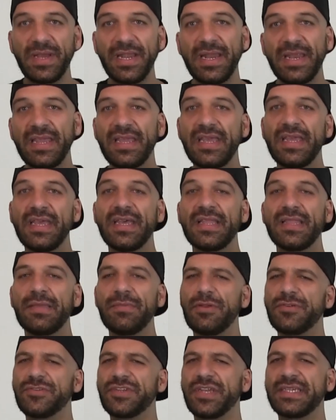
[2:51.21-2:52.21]
But let
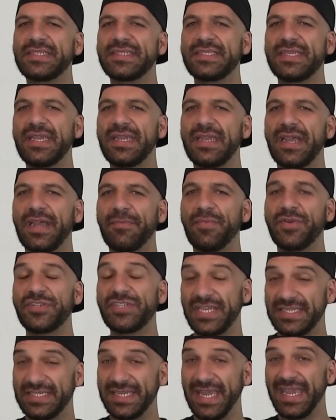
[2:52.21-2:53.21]
me know what you guys think. I
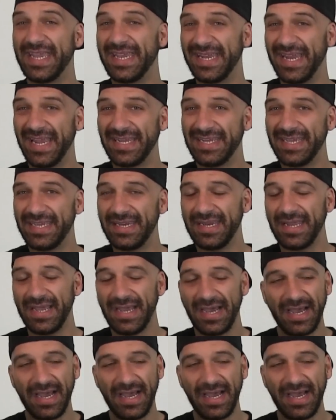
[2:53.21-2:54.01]
appreciate you guys staying connected.